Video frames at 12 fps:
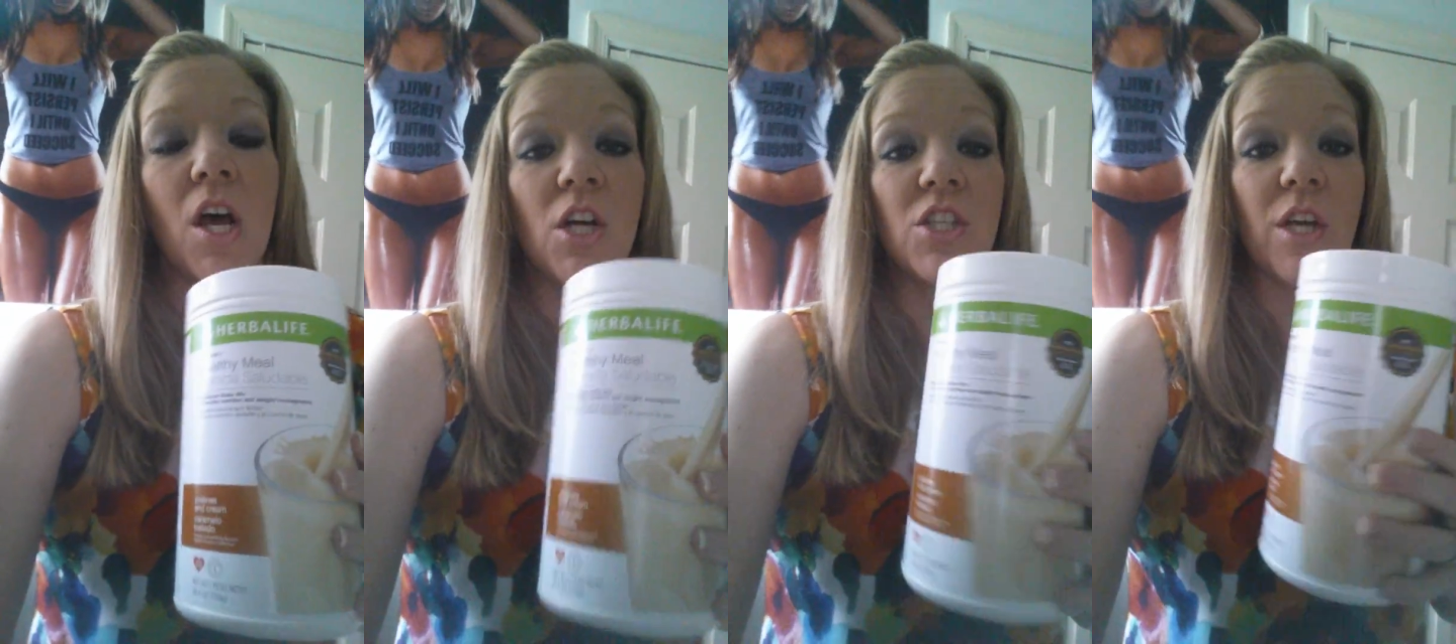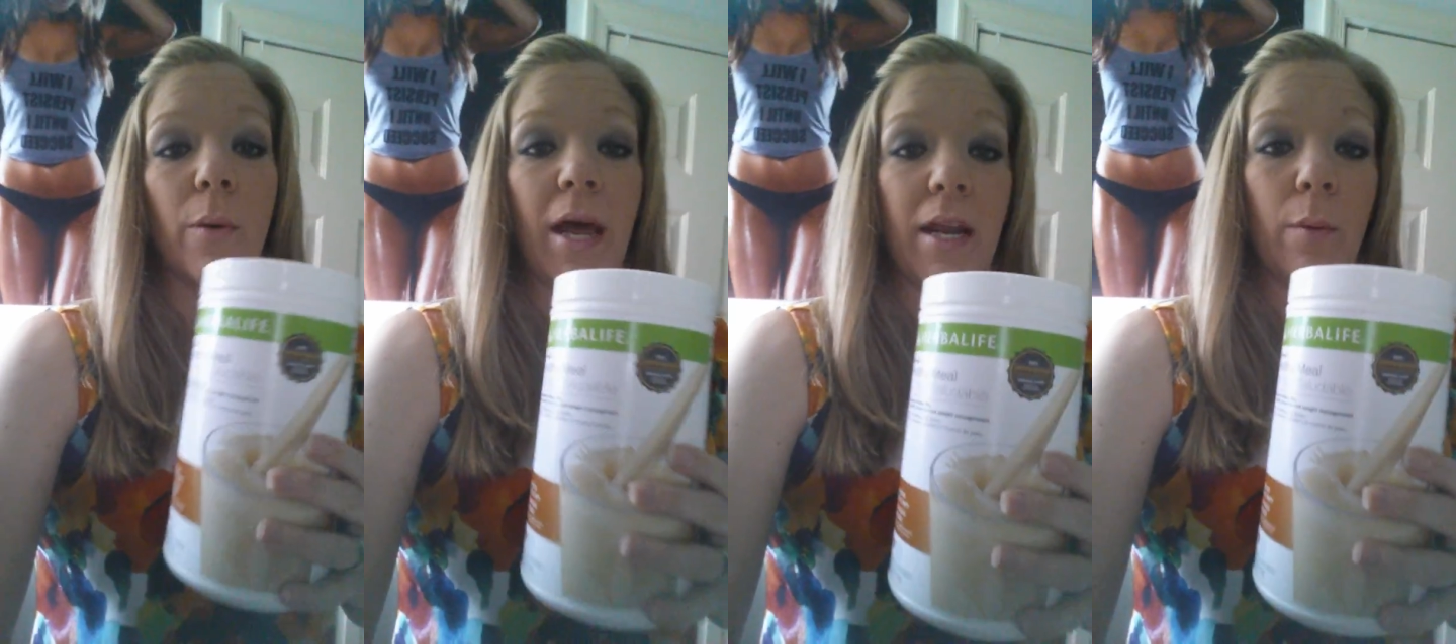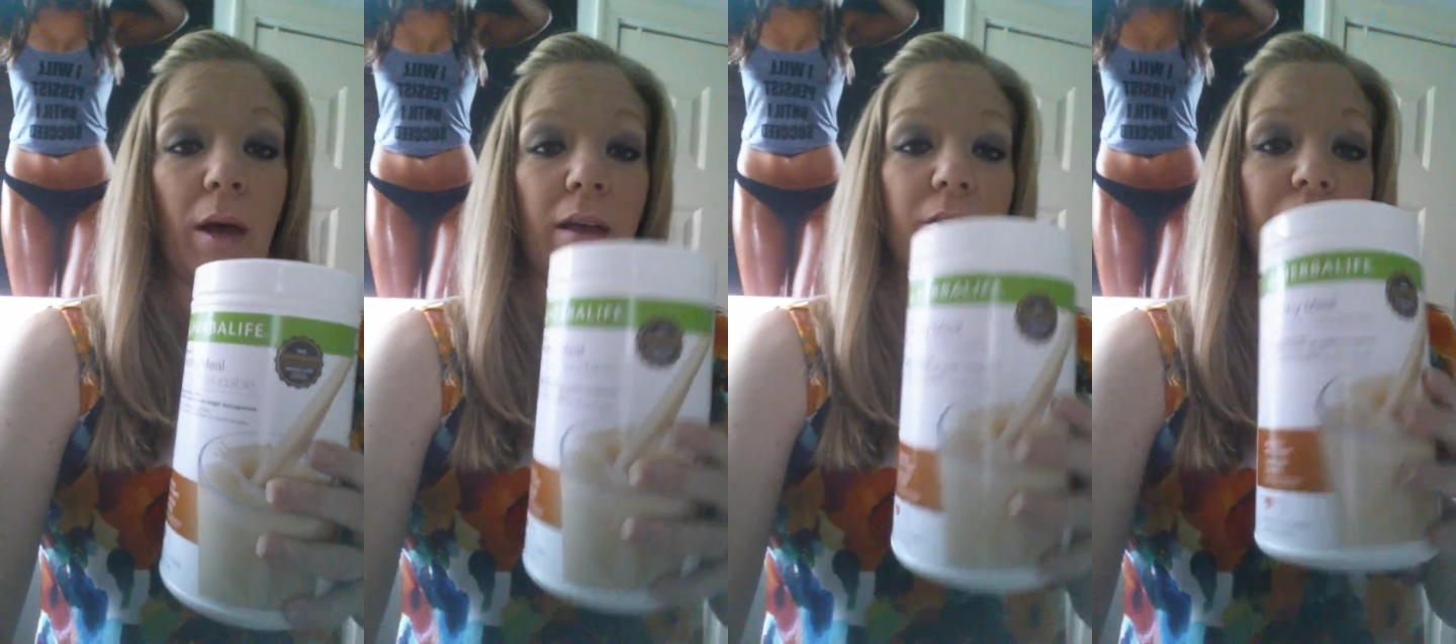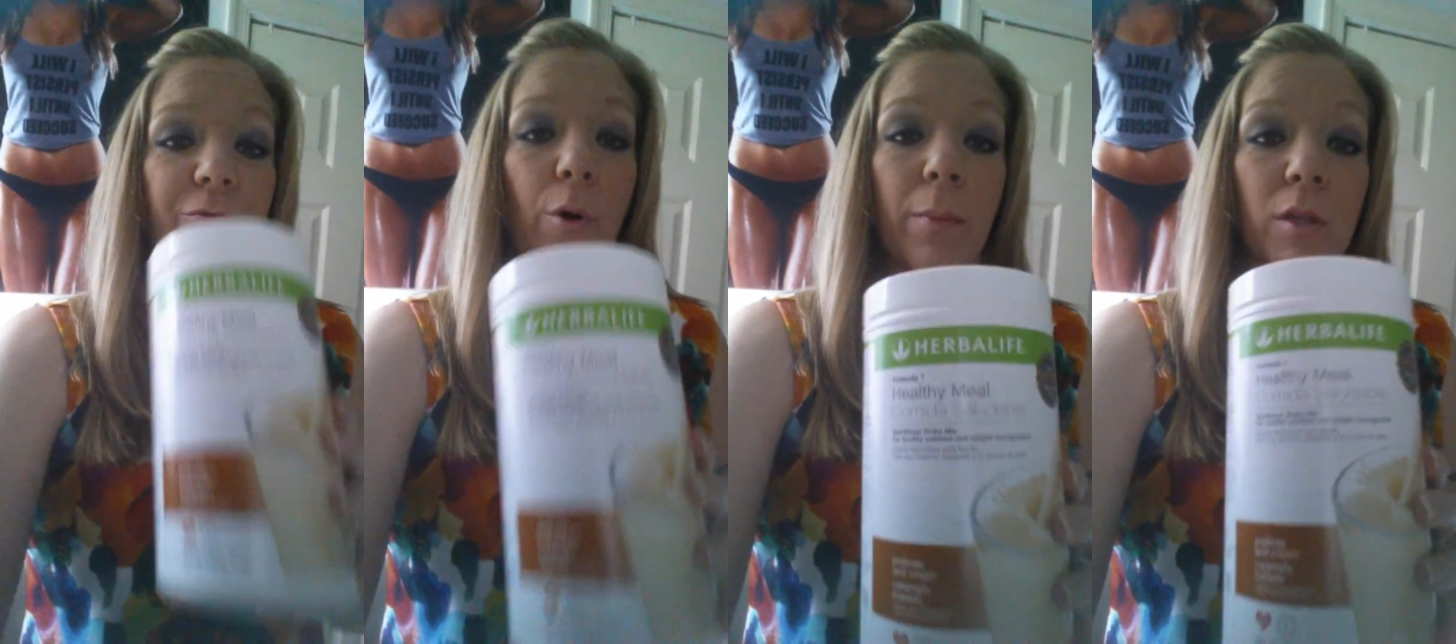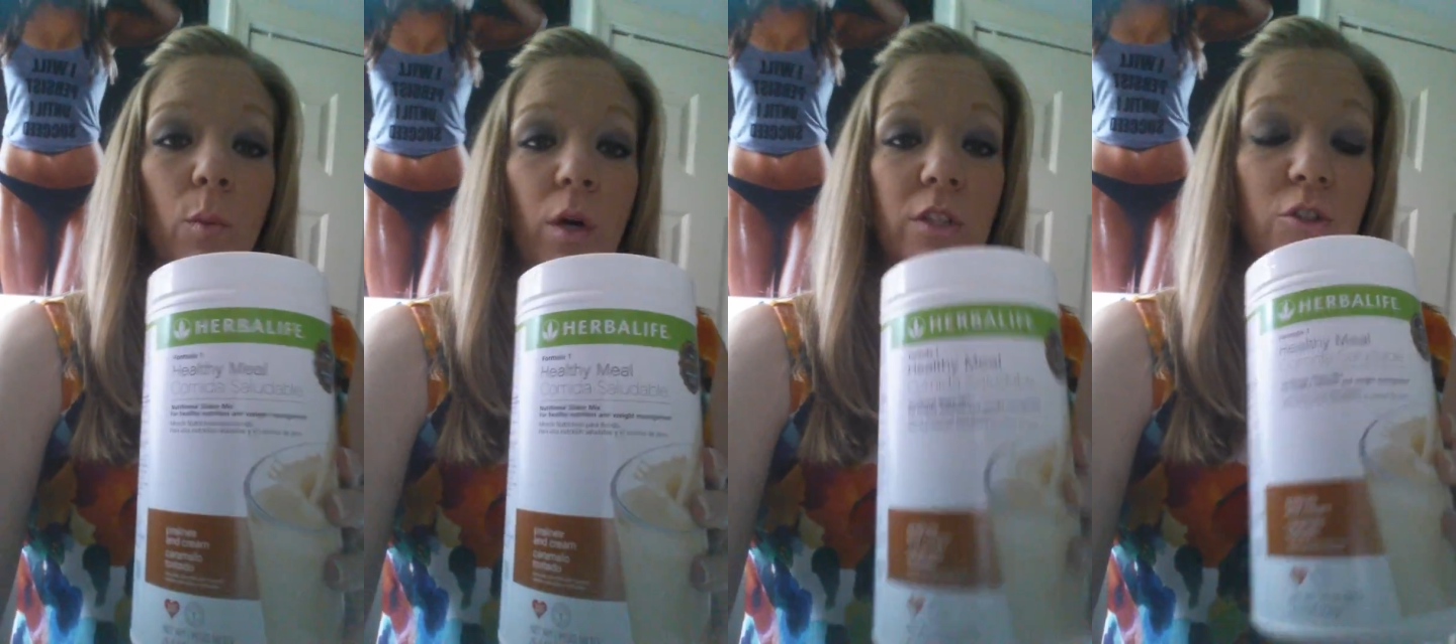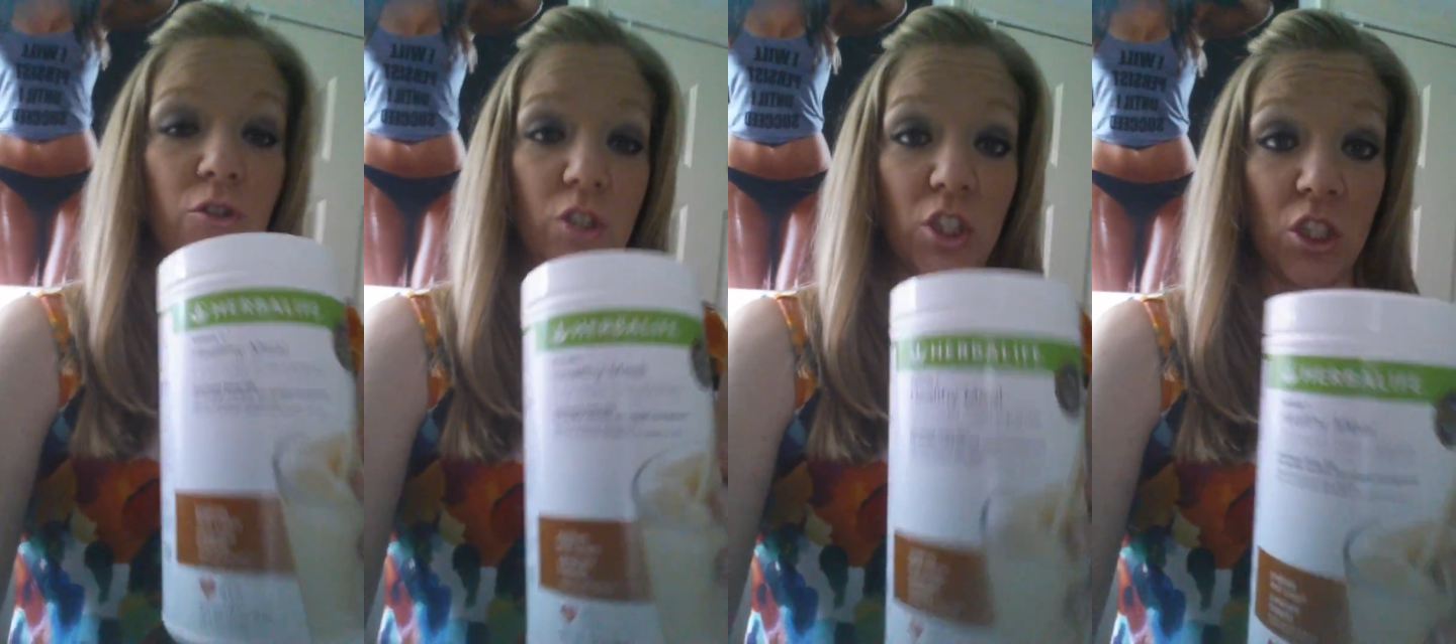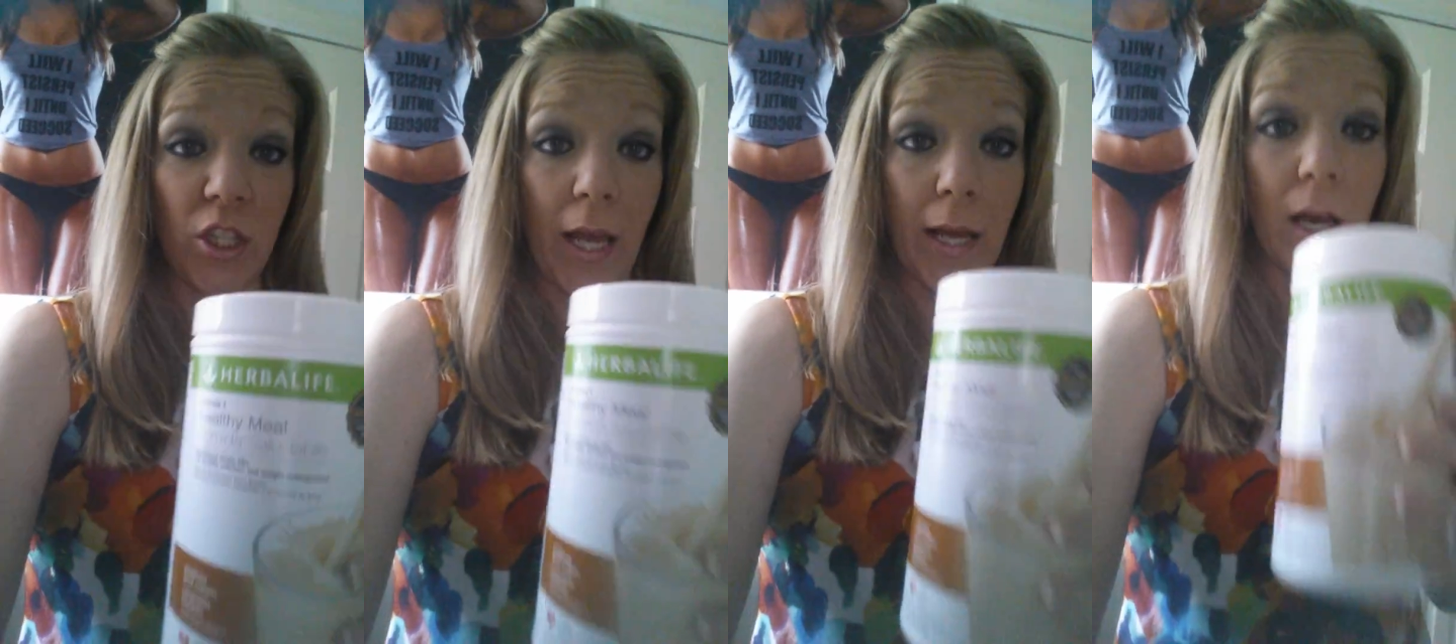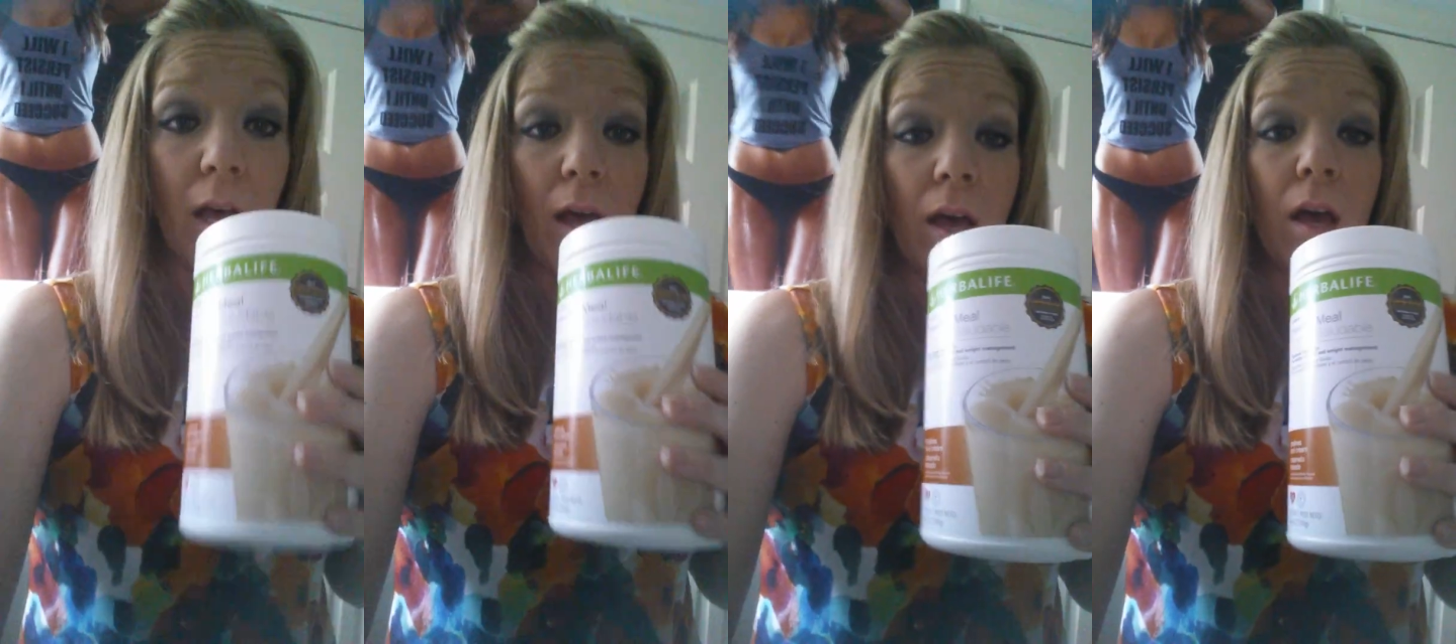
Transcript: So anyway, Formula One Nutrition Shake.